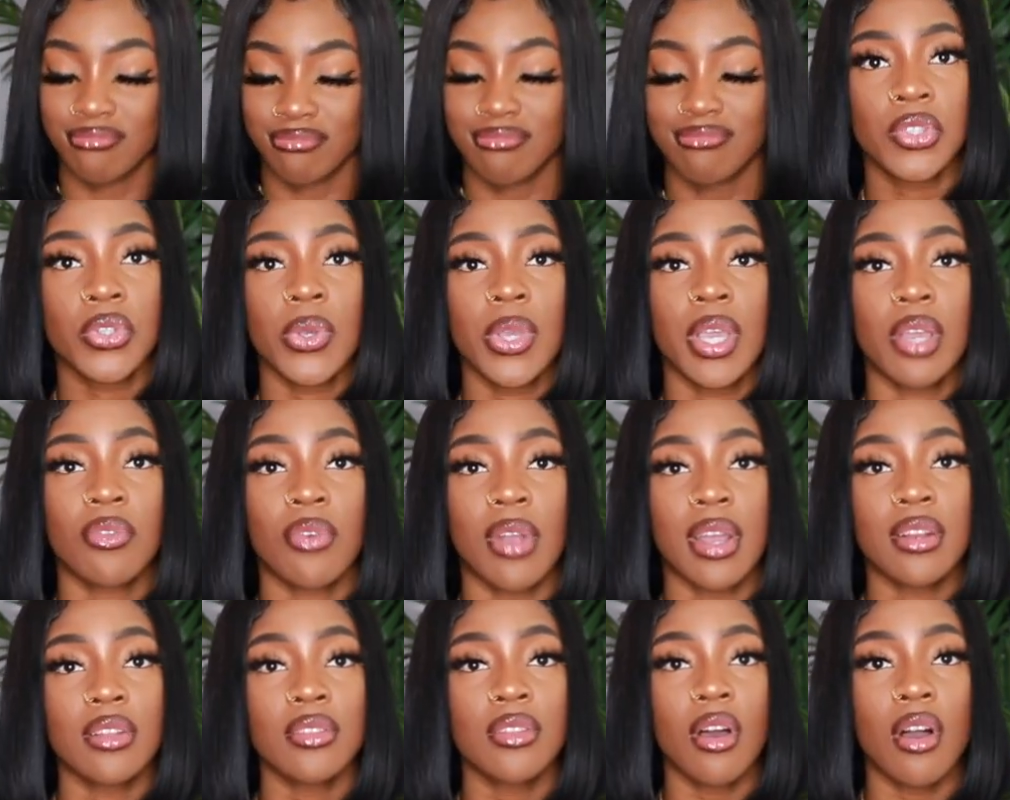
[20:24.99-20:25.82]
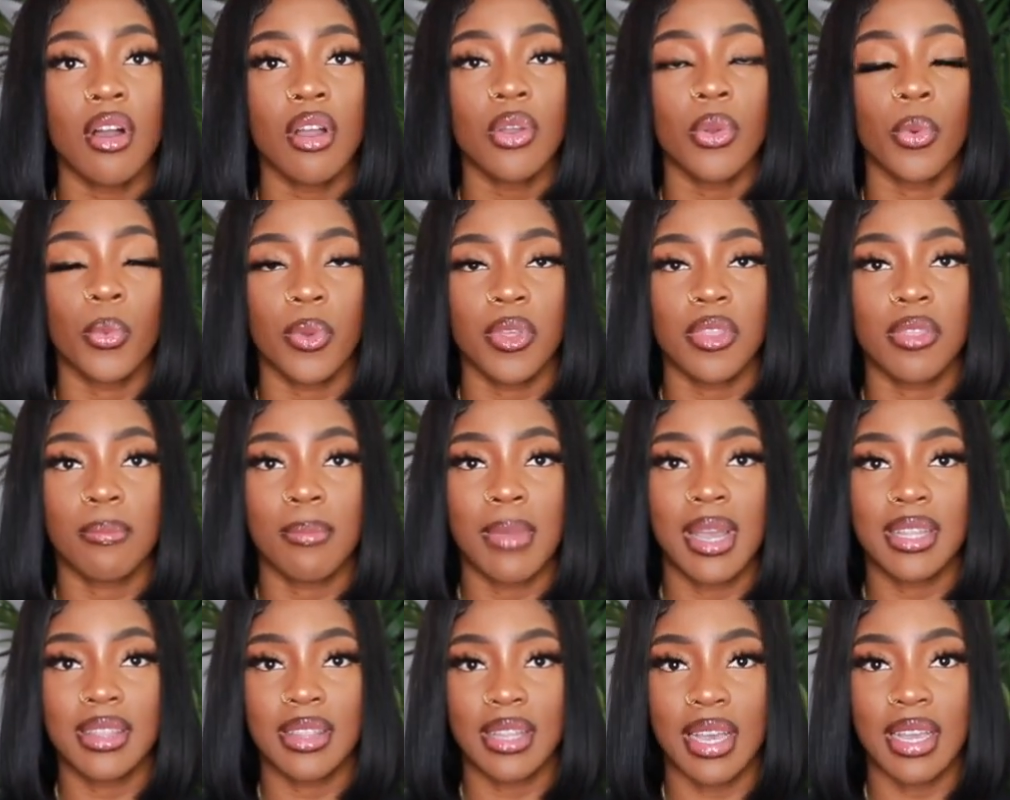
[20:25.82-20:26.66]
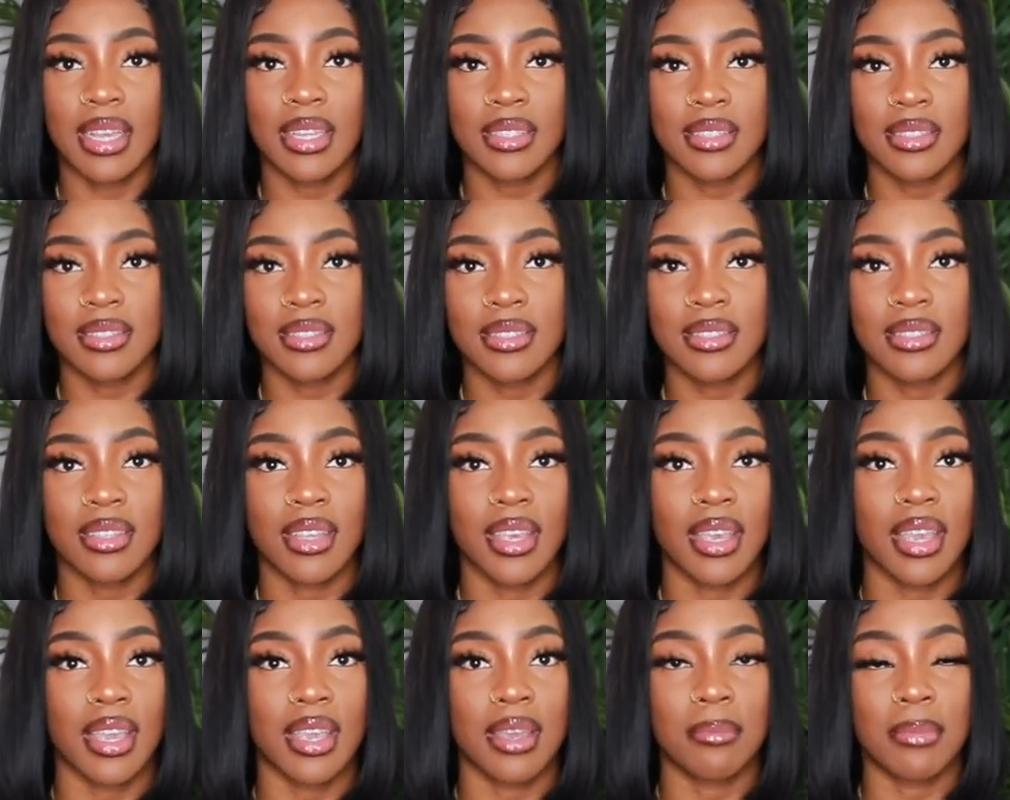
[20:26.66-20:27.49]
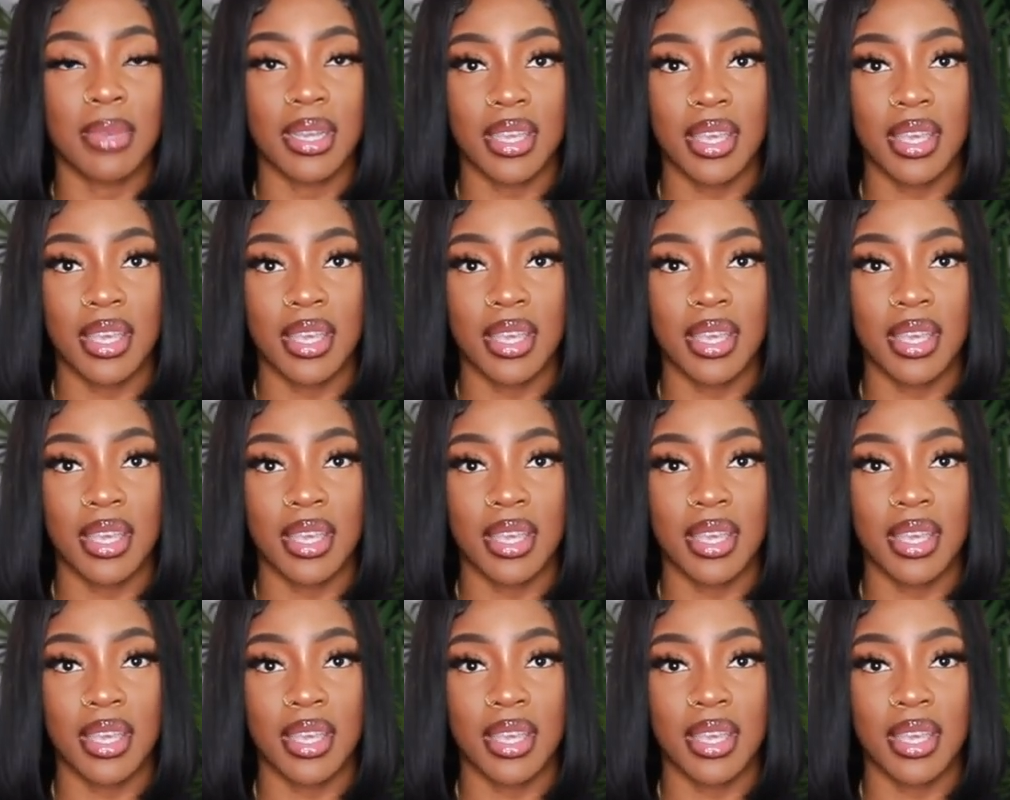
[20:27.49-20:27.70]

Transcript: So yeah, right along with my lights and my